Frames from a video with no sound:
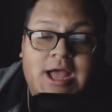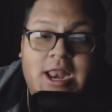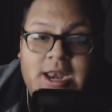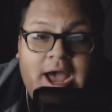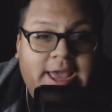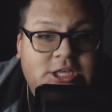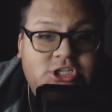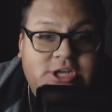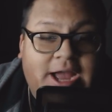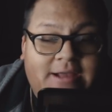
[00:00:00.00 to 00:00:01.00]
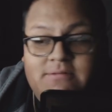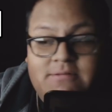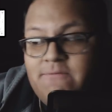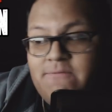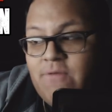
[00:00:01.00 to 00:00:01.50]
Nia
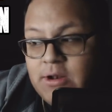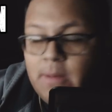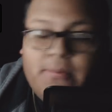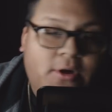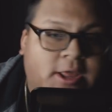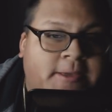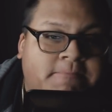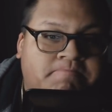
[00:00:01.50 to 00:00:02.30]
Jax fucked up her knee.